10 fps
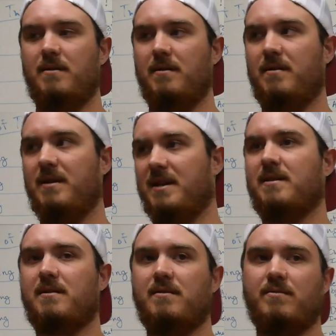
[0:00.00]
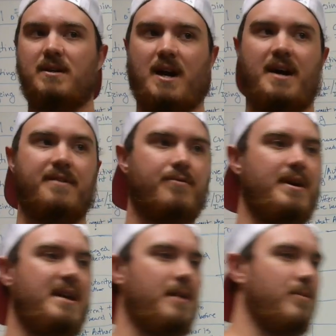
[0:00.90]
this kind of
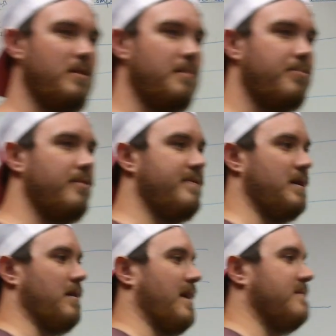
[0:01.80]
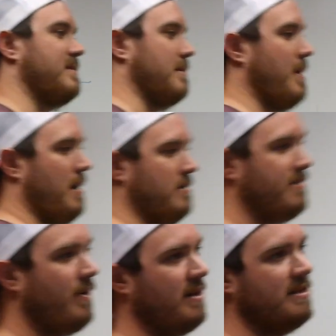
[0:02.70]
reading will improve their life somehow.
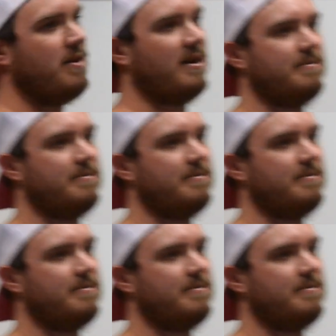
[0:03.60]
Tavani talked